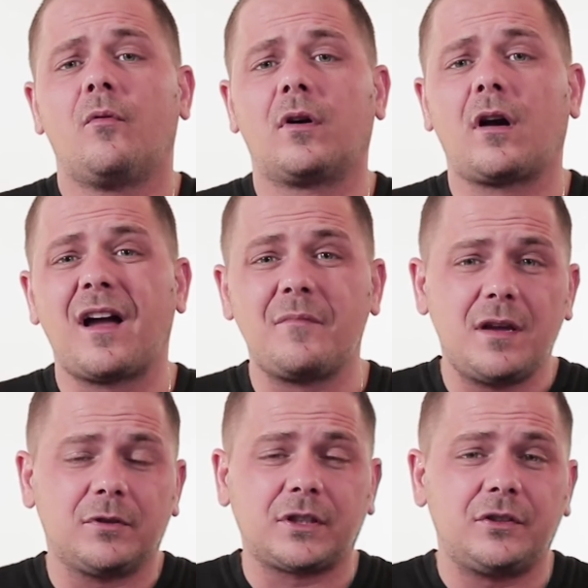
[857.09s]
where I'm
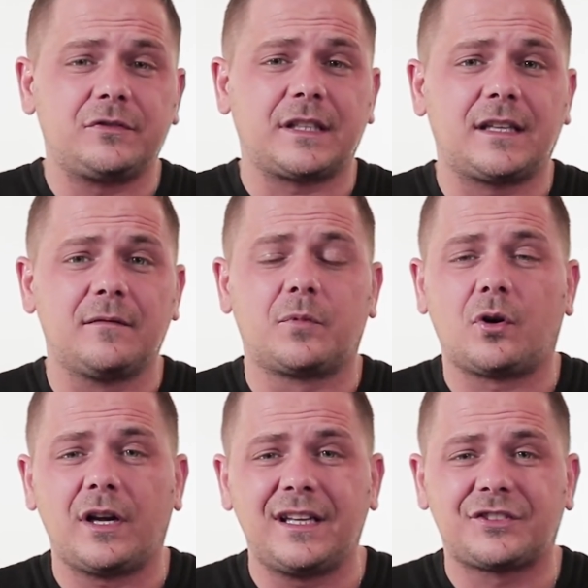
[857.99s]
able to use a
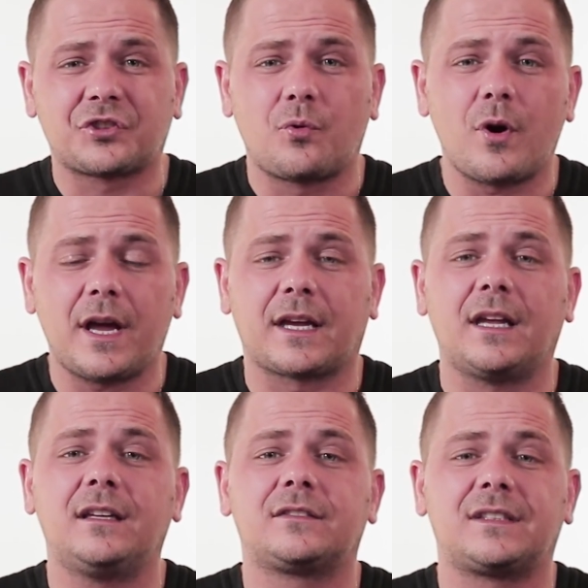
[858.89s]
gimbal and it's quick
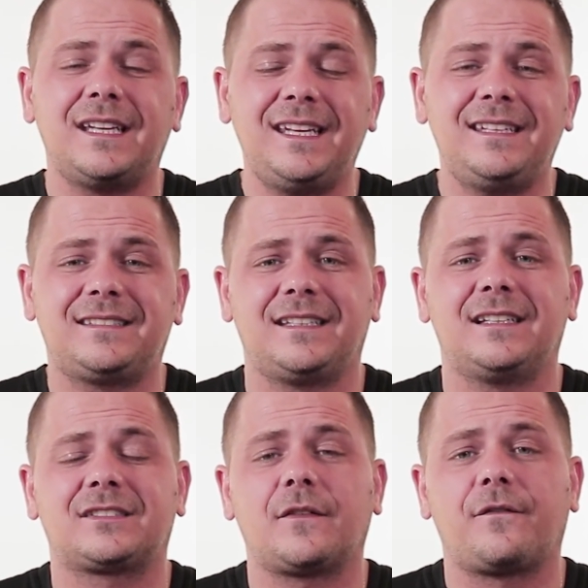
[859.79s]
and it's easy
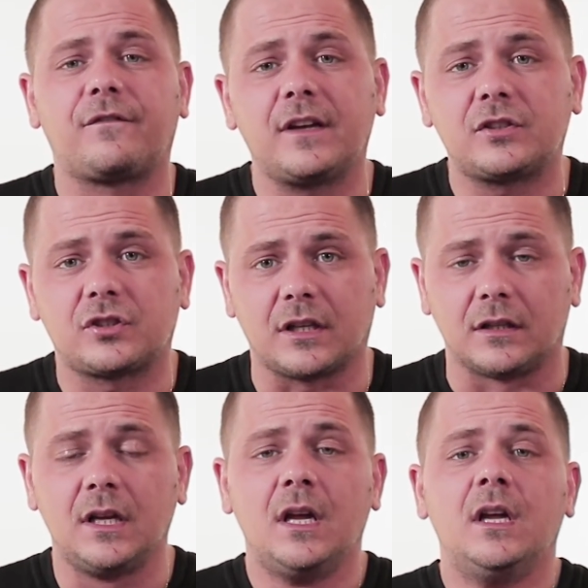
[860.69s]
and it's
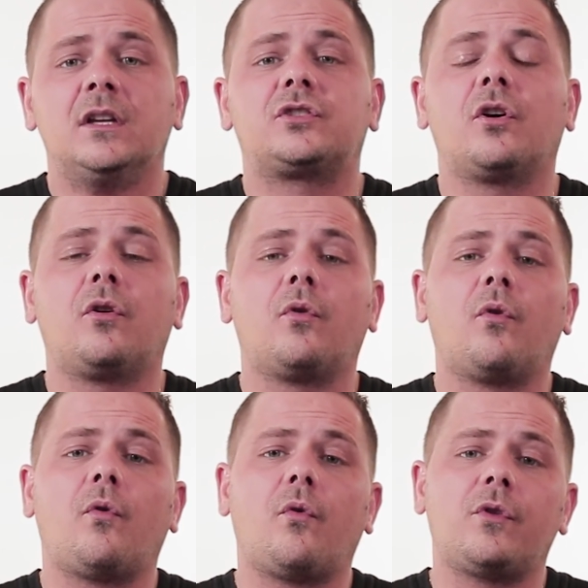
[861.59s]
efficient. So
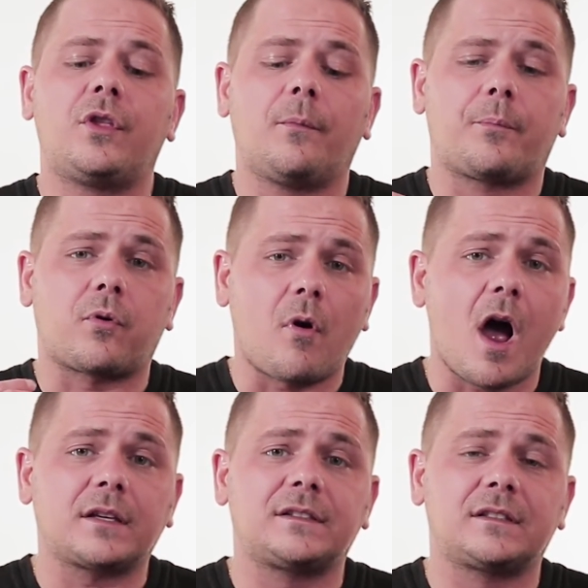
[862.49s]
the
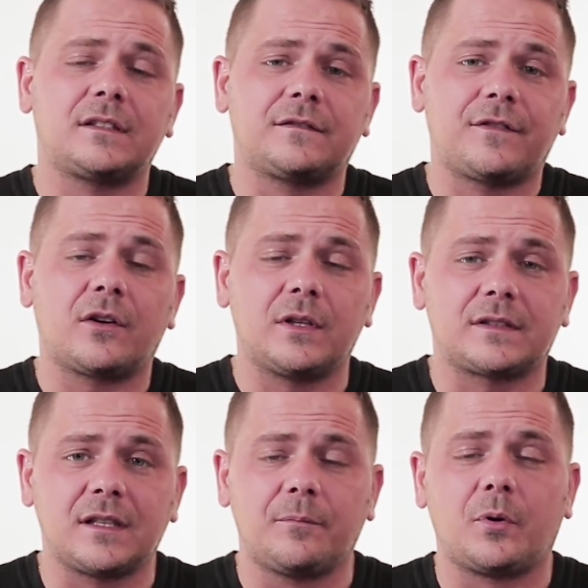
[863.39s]
process is very
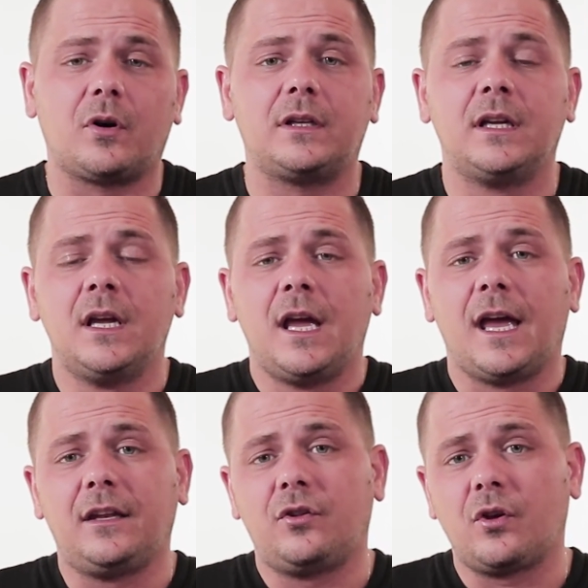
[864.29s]
simple,
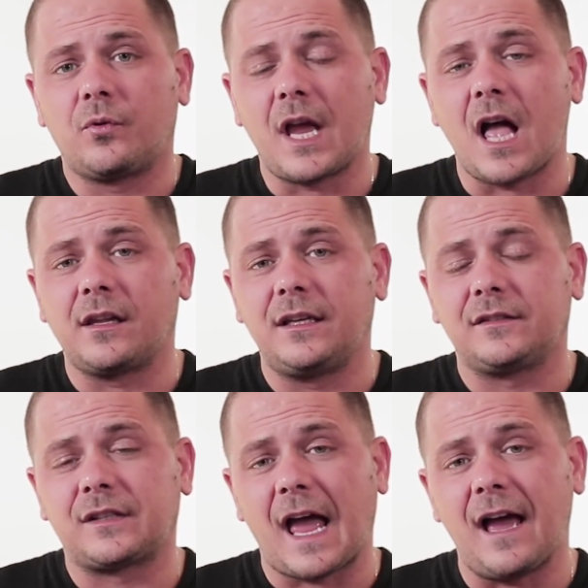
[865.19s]
and the reality
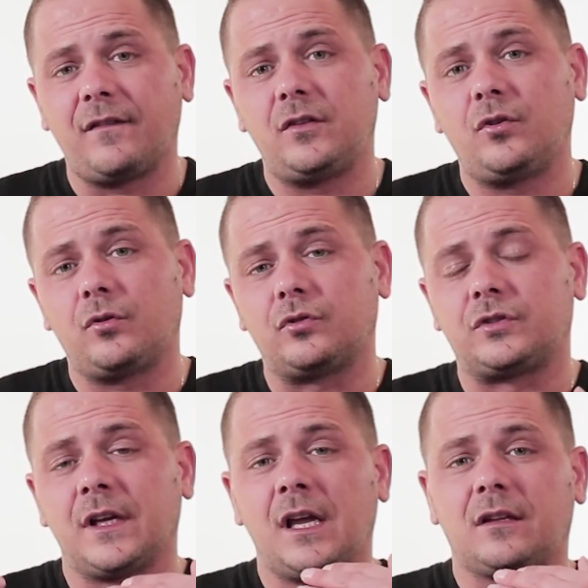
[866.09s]
is having those